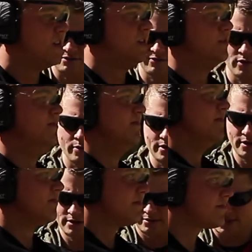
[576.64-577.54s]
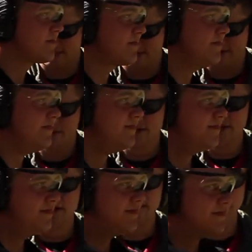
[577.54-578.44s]
forward right there.
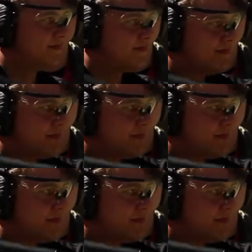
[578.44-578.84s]
There you go,